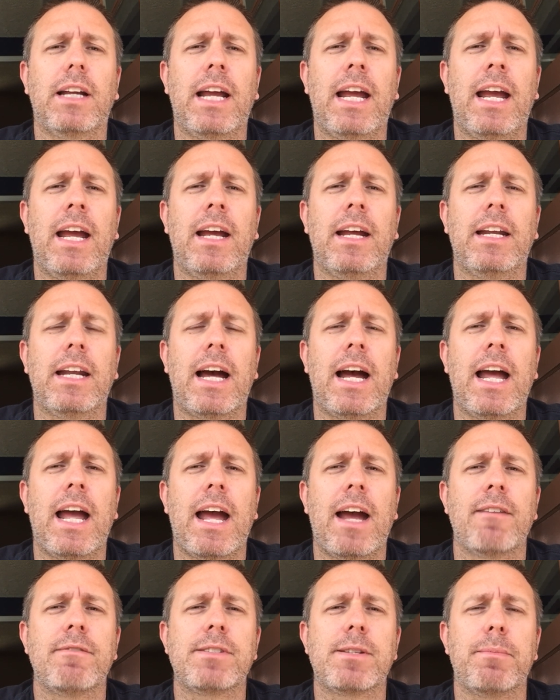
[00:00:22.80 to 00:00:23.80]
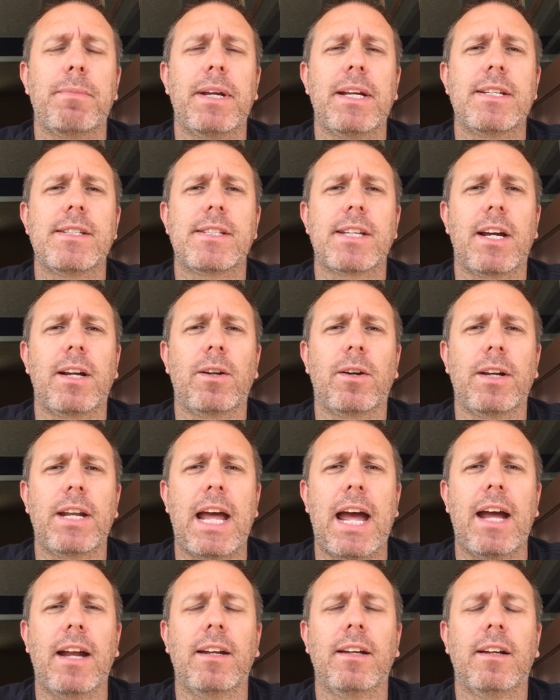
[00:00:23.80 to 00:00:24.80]
and I have some insight on
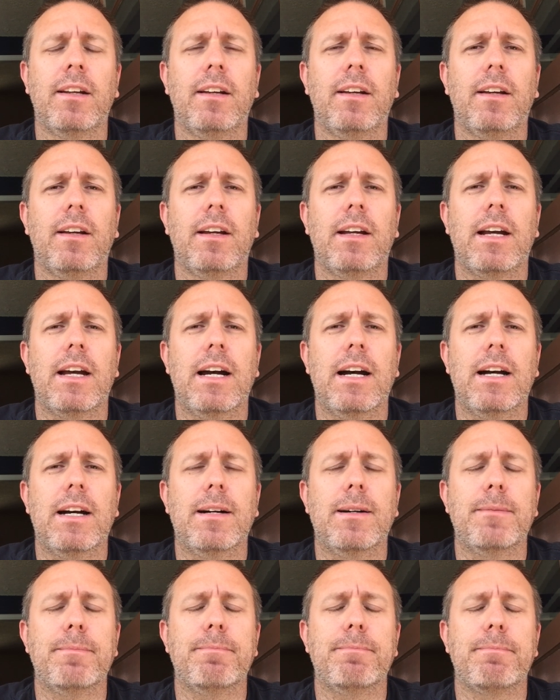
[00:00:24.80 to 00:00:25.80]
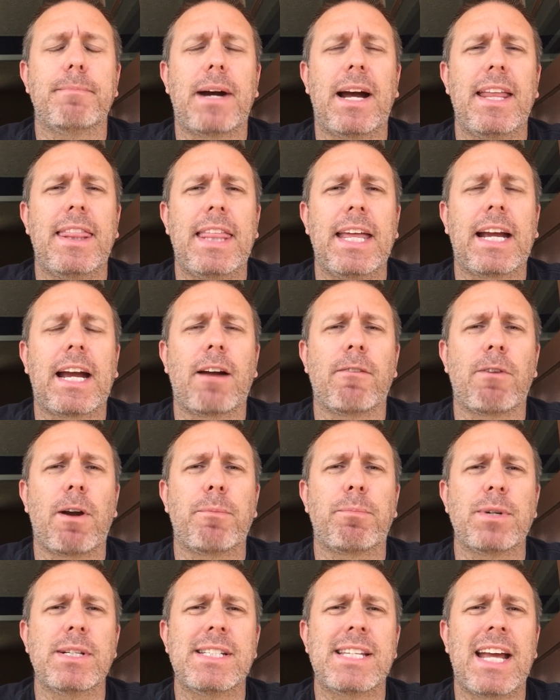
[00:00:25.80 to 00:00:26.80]
that. I think I
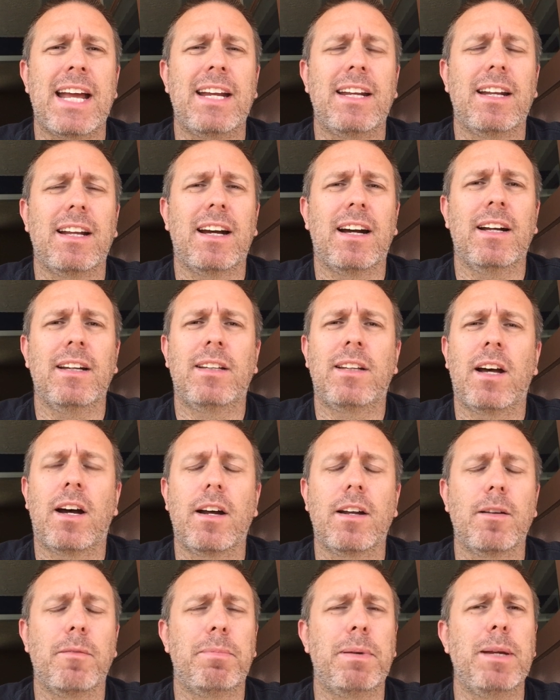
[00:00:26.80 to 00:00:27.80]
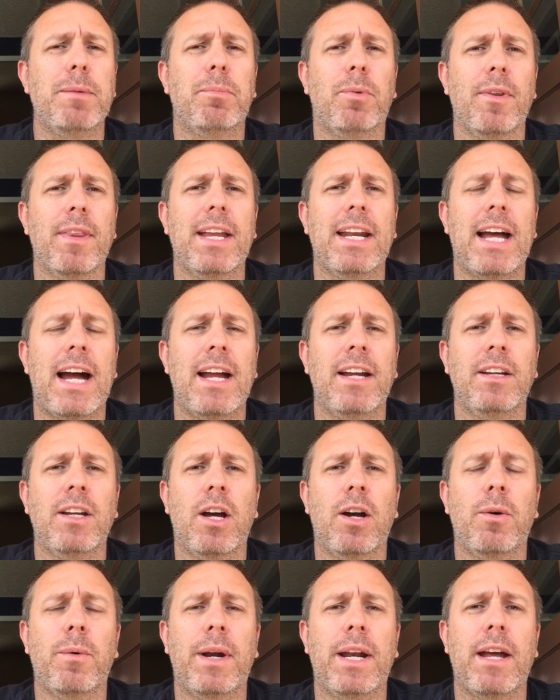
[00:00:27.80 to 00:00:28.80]
represent a ton of people that I
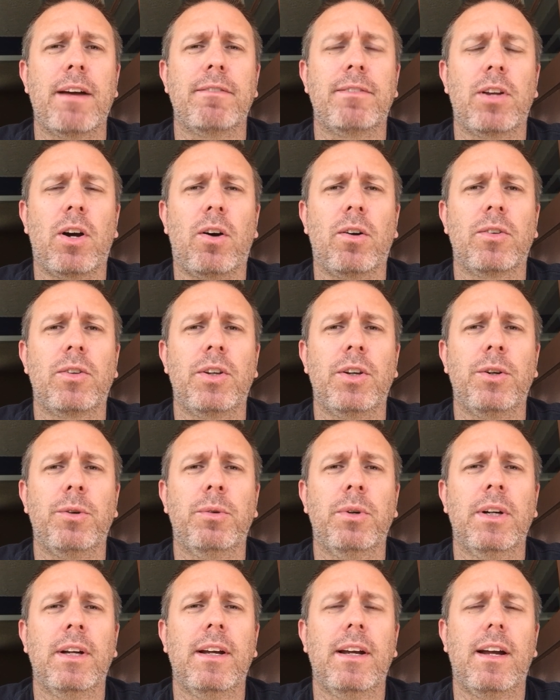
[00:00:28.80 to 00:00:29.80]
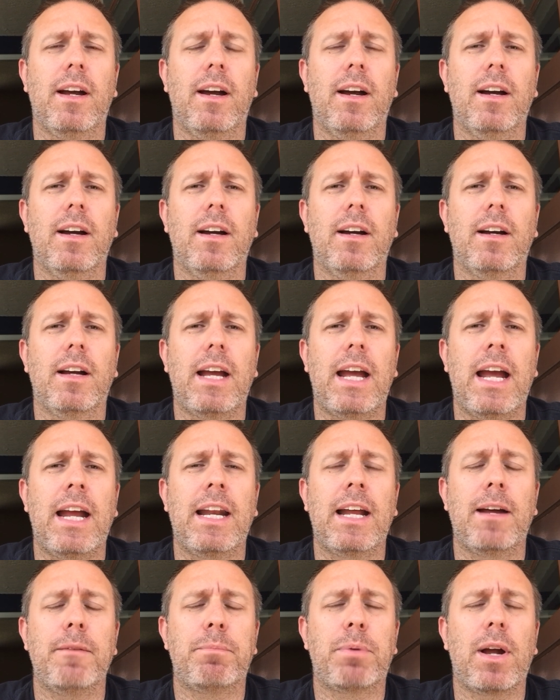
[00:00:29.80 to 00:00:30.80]
know and have talked to.
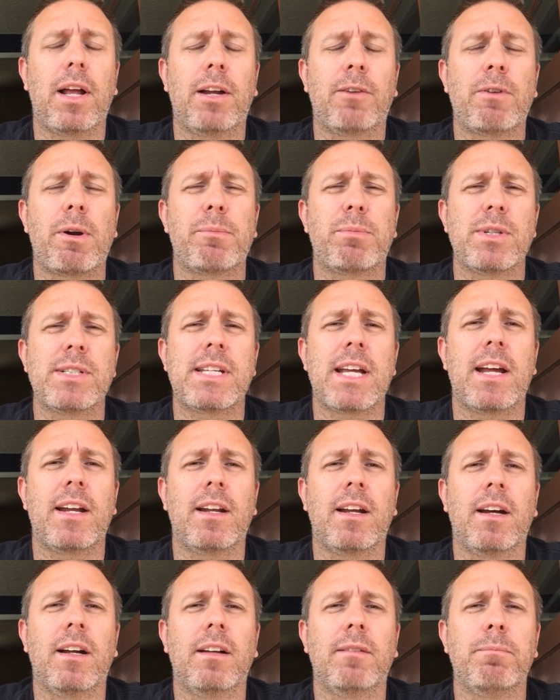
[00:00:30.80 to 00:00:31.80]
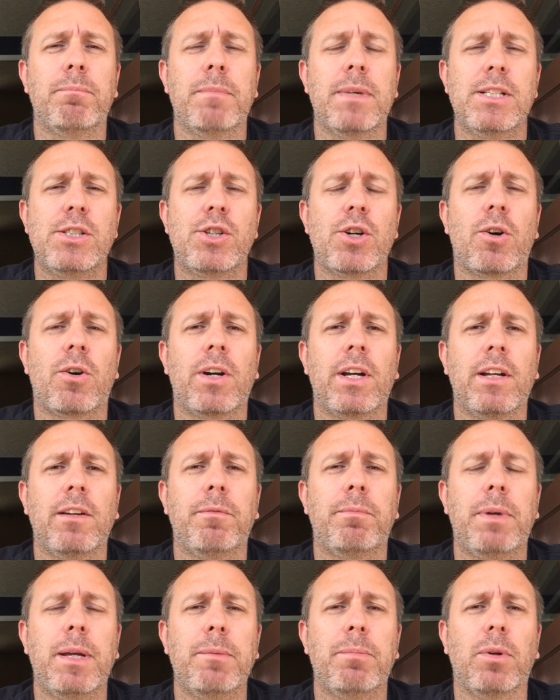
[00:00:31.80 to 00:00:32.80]
And I probably represent a majority
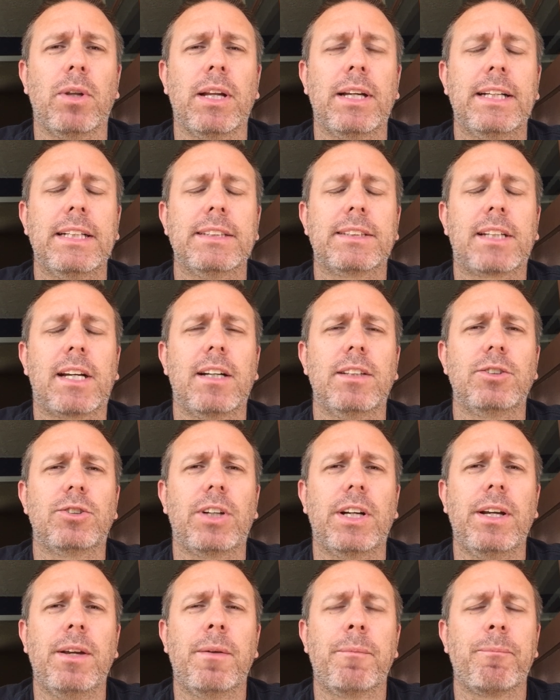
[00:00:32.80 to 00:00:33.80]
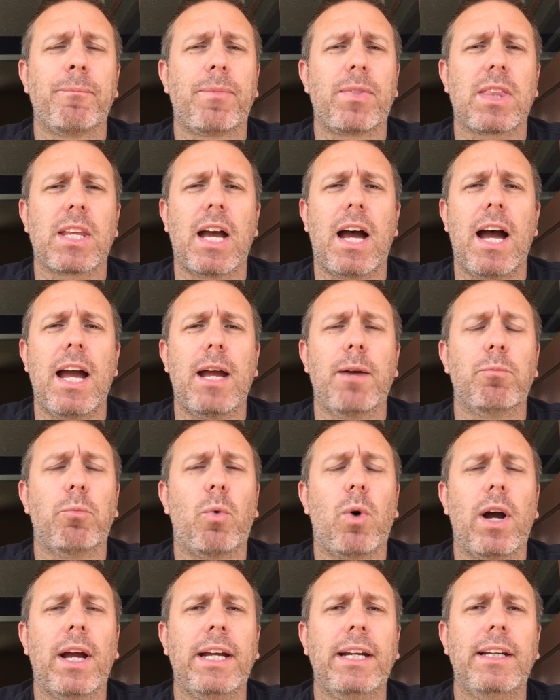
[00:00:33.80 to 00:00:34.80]
of people in this country. I am
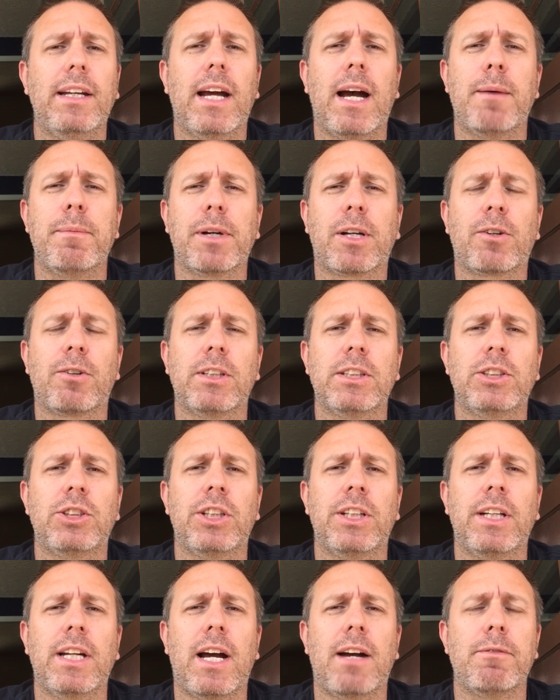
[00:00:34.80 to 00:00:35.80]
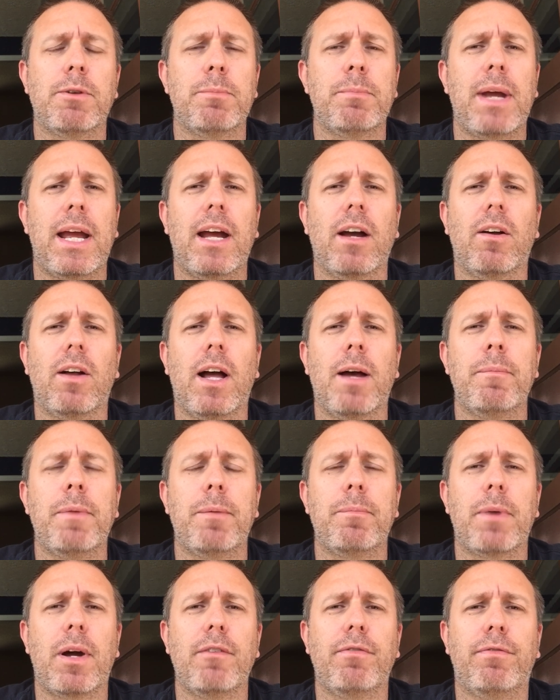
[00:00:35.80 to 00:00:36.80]
white, I'm a Christian, I'm a male, I'm
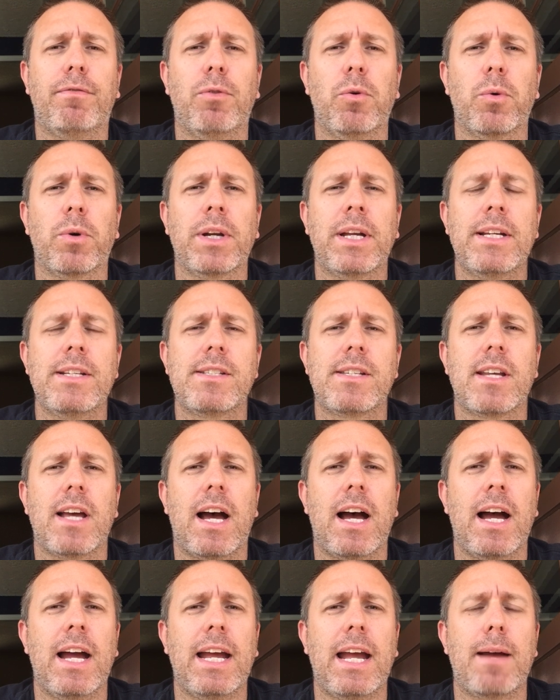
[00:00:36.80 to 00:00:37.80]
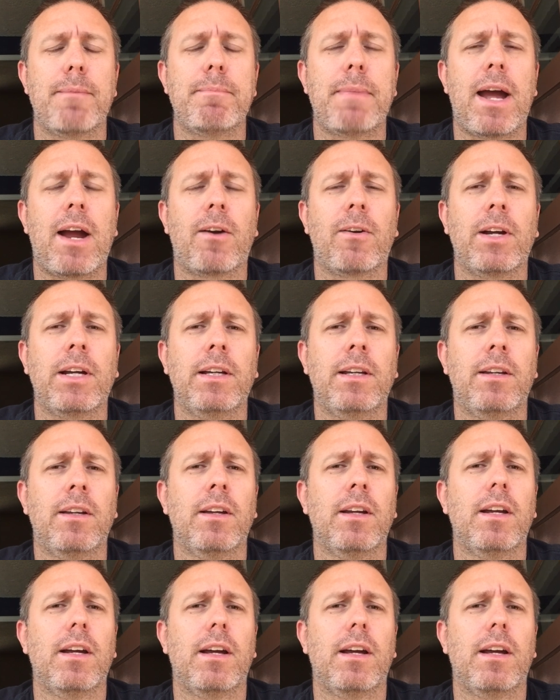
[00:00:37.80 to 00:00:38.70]
in my 40s, I am married,